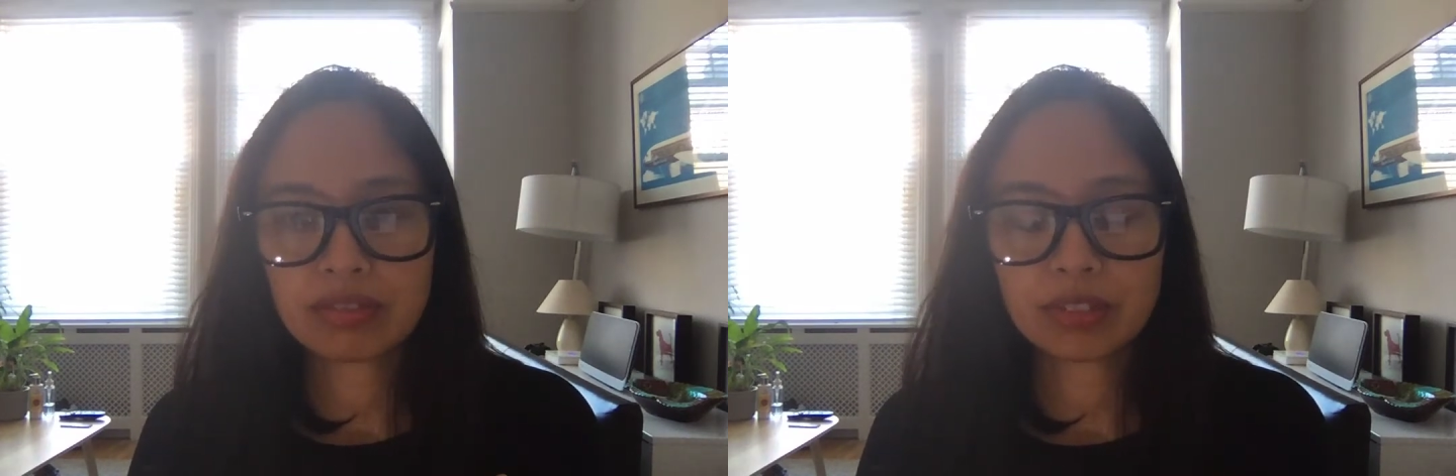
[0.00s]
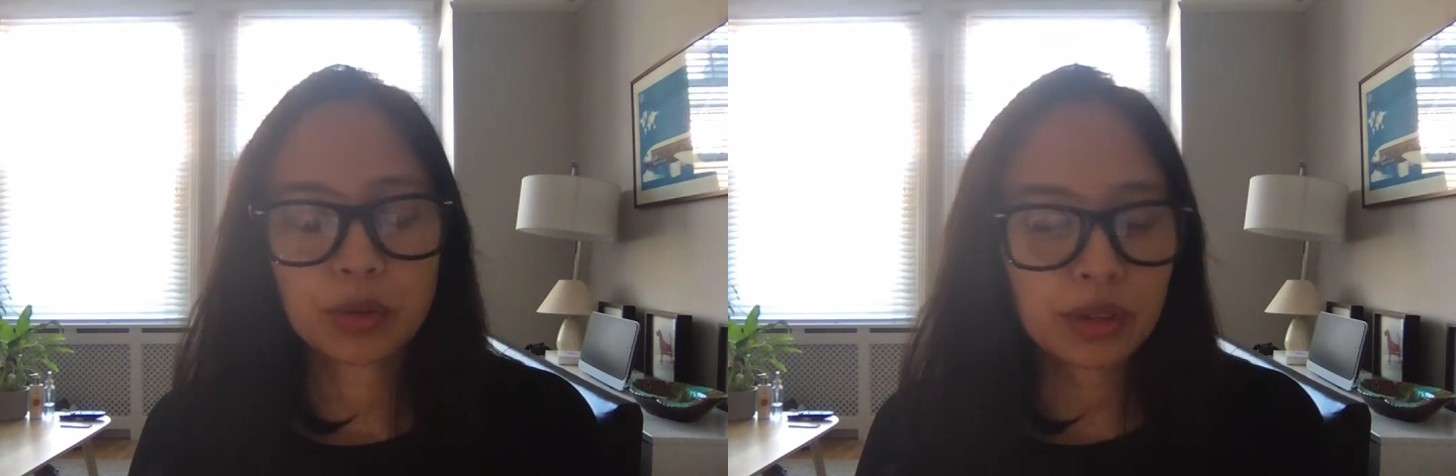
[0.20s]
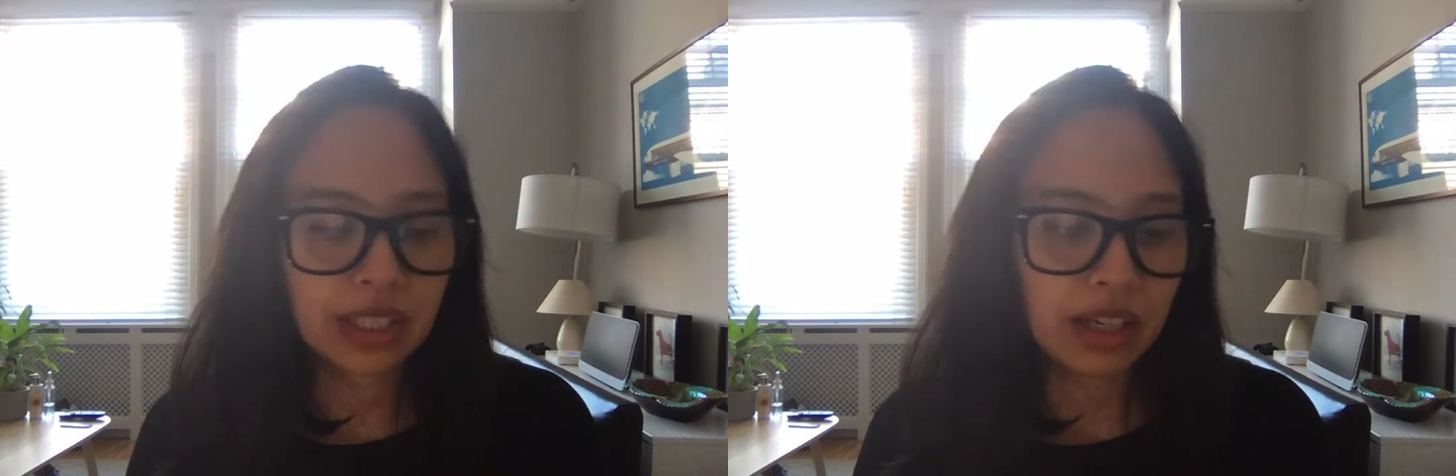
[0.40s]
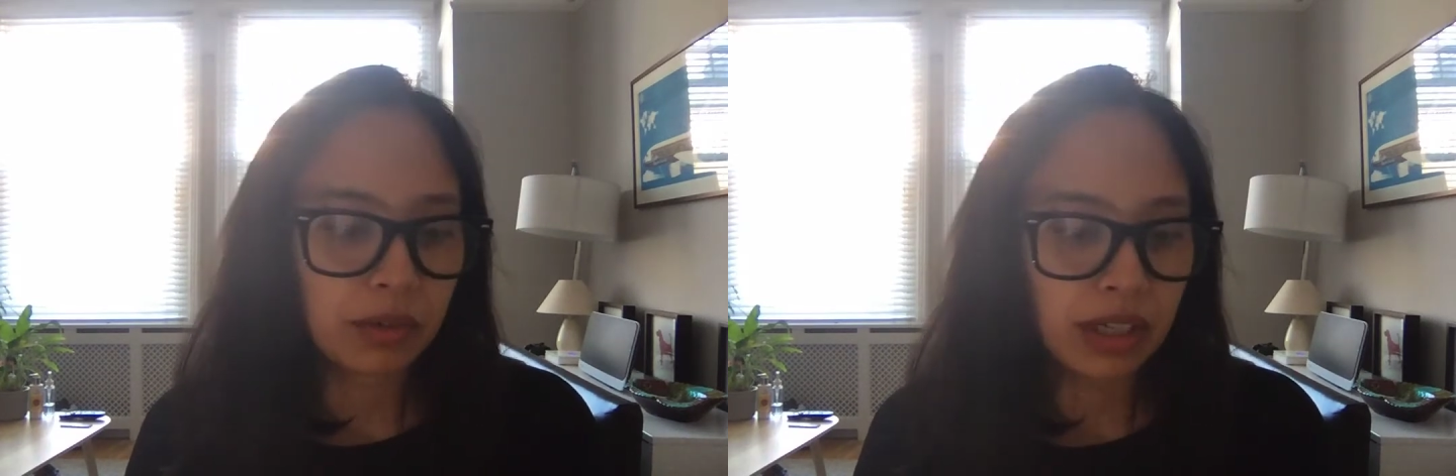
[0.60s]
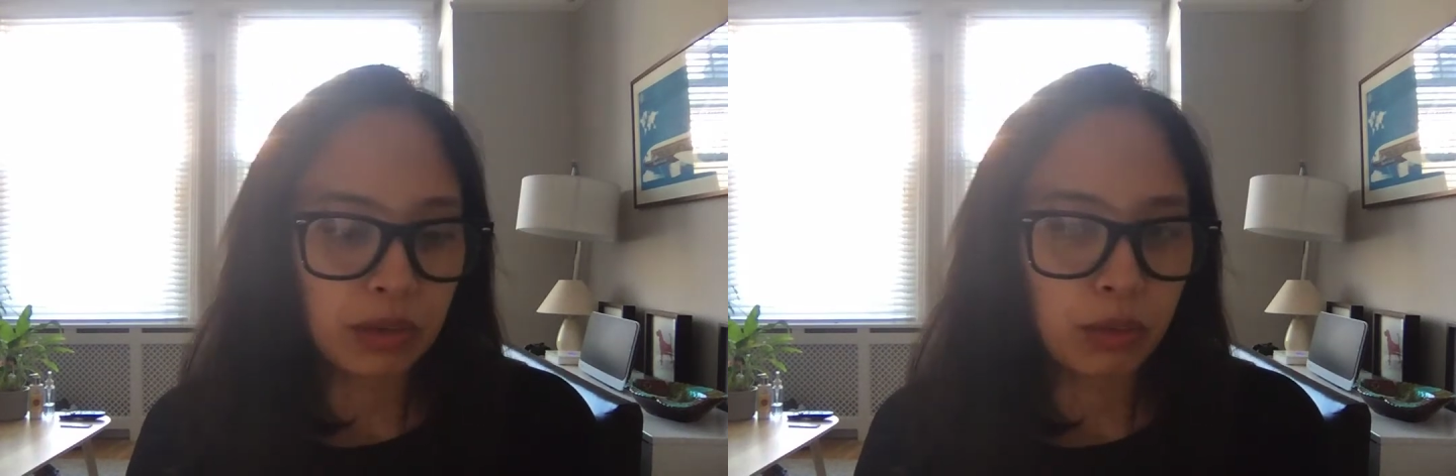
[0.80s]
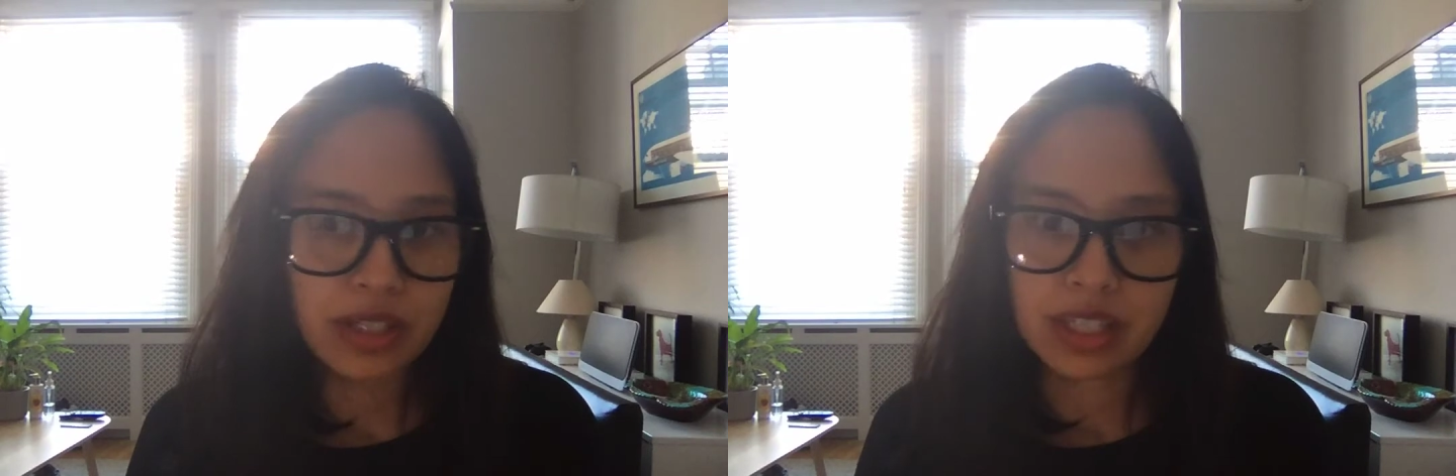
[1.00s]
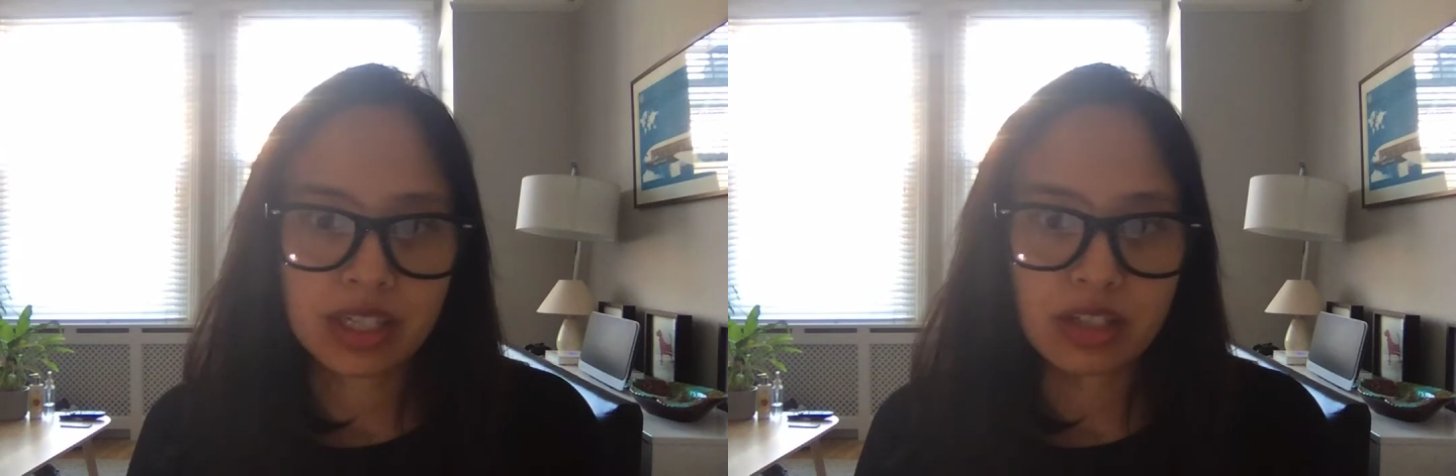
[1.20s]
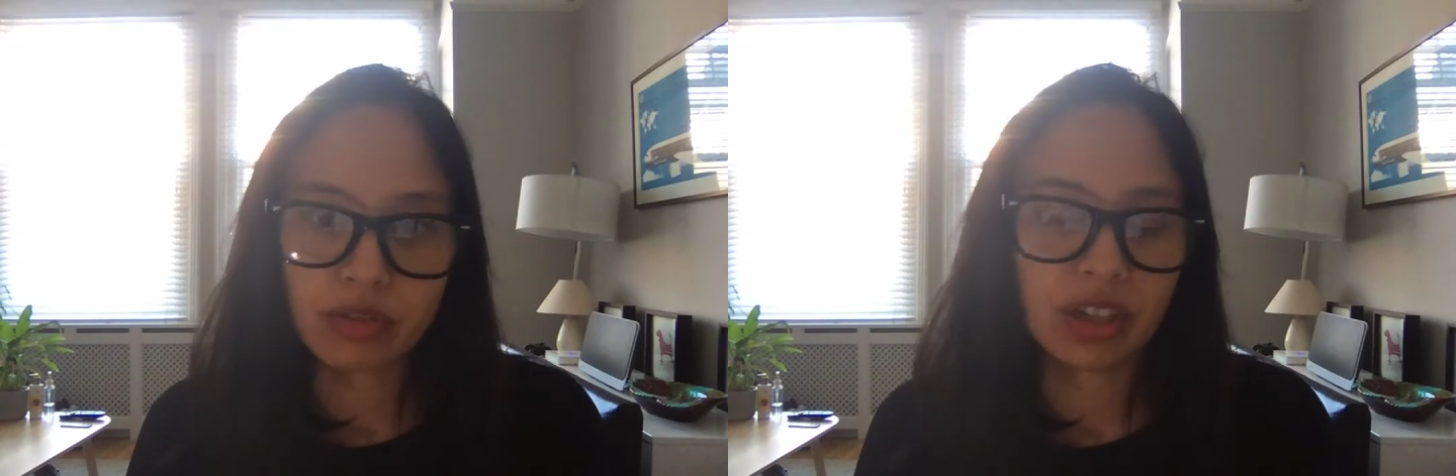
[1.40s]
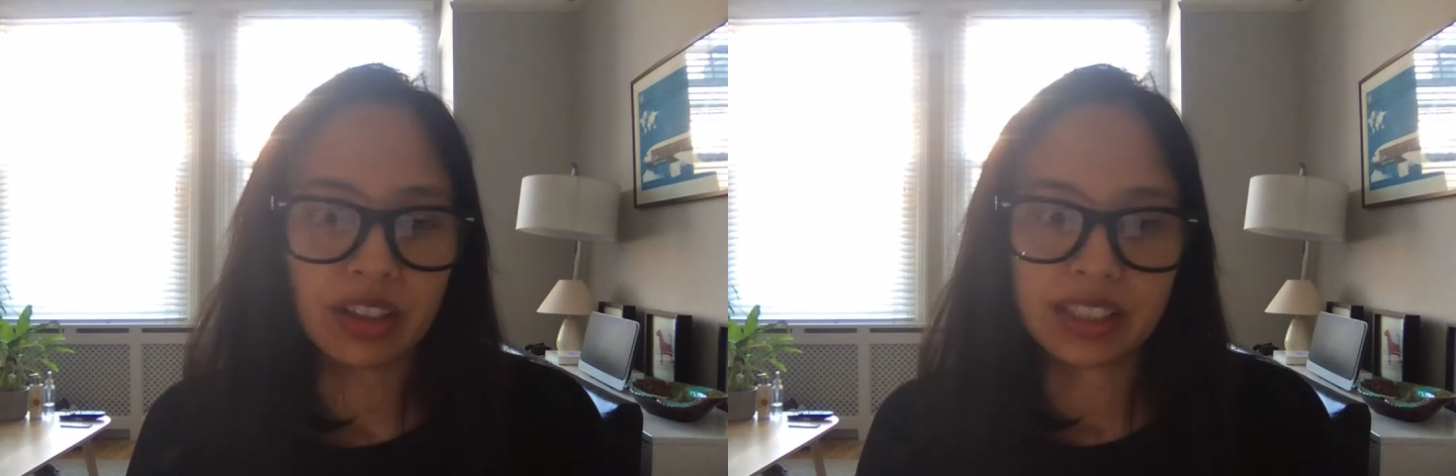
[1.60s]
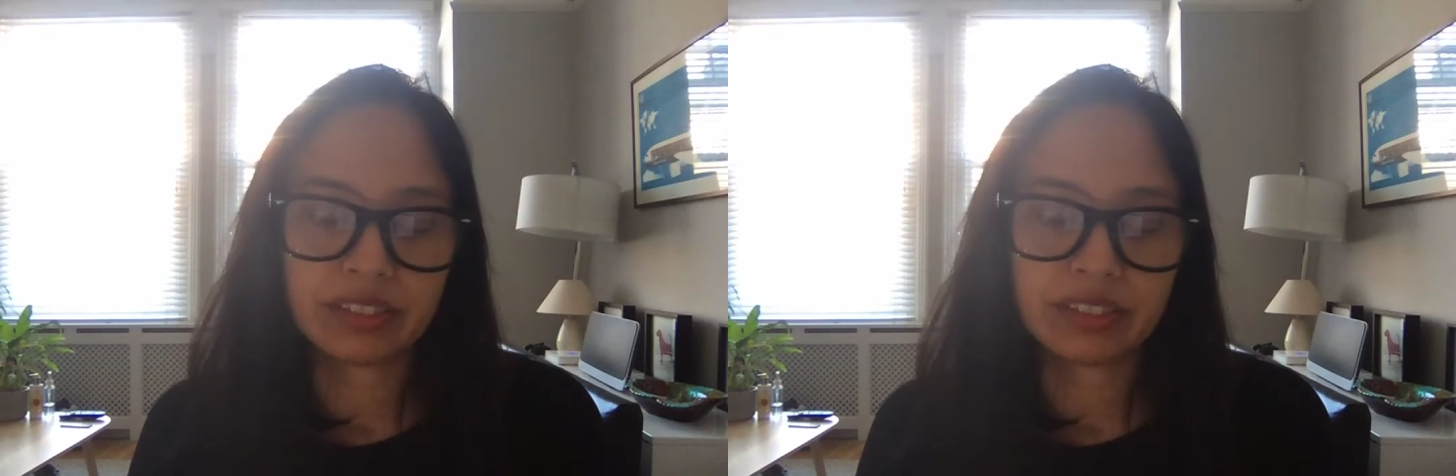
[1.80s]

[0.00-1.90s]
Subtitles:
Don't think it wasn't his fault.